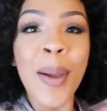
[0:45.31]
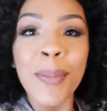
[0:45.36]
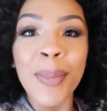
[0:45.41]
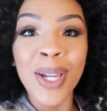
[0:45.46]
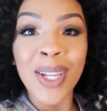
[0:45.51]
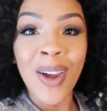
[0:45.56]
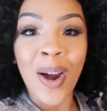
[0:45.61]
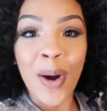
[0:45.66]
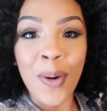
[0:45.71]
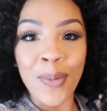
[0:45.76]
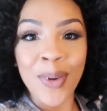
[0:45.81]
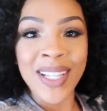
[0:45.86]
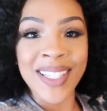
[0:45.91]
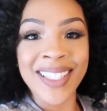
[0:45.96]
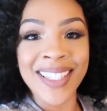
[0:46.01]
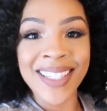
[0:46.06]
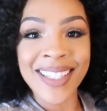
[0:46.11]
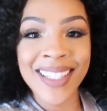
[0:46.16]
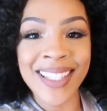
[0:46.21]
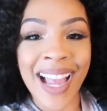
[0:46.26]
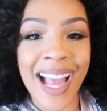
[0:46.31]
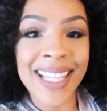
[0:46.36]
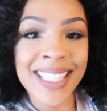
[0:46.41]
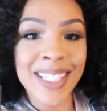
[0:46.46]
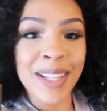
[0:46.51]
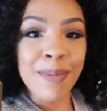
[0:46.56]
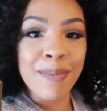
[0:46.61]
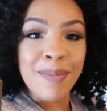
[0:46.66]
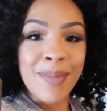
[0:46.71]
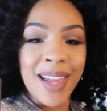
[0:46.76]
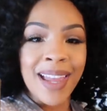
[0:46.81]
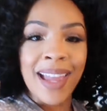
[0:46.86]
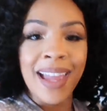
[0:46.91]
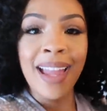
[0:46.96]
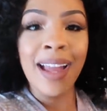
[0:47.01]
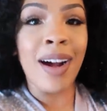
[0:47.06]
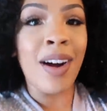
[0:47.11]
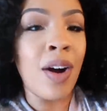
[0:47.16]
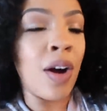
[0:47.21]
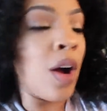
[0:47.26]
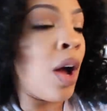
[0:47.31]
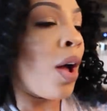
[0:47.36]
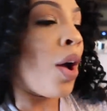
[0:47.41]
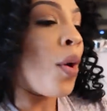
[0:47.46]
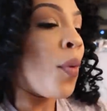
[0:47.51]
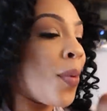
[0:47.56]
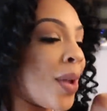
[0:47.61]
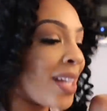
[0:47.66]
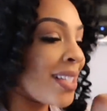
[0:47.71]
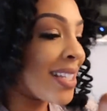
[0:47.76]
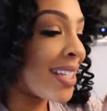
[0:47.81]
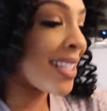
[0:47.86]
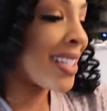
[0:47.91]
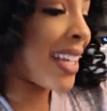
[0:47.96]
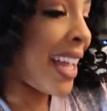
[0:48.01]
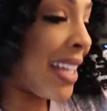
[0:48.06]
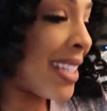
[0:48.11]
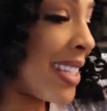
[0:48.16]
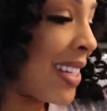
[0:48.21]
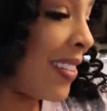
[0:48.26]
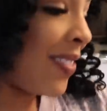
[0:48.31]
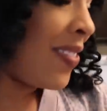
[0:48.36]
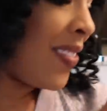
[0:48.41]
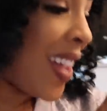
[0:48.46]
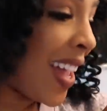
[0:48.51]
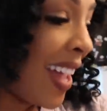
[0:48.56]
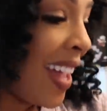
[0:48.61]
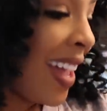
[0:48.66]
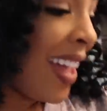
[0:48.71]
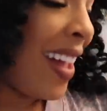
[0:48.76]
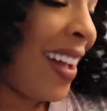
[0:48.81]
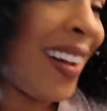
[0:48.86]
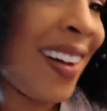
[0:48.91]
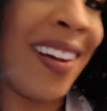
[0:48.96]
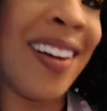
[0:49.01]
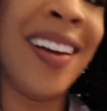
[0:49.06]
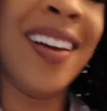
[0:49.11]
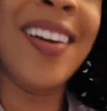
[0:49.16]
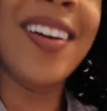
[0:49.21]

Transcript: But y'all, we just got some mail. We just got some mail.